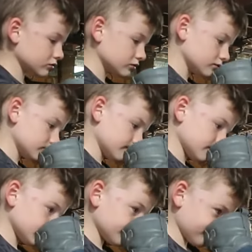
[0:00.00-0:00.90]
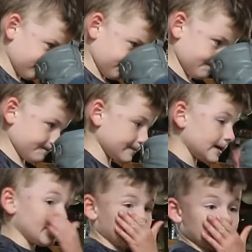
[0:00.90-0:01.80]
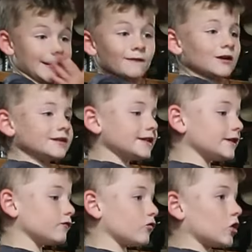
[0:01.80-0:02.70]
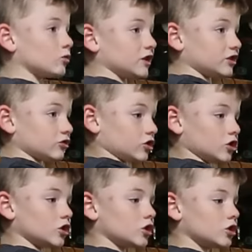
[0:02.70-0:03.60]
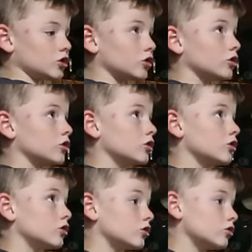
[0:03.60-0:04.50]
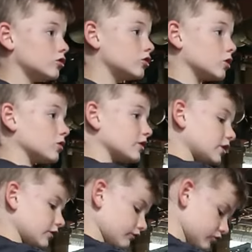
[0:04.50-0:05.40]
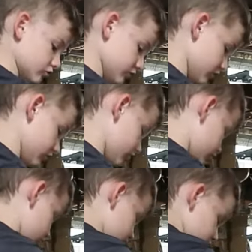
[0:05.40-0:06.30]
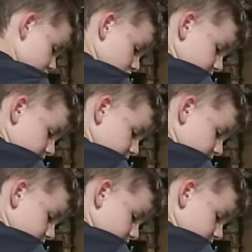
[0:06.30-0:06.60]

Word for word: Carrington try on a few. If they don't fit her, they're gonna get out of here because she's the littlest girl. And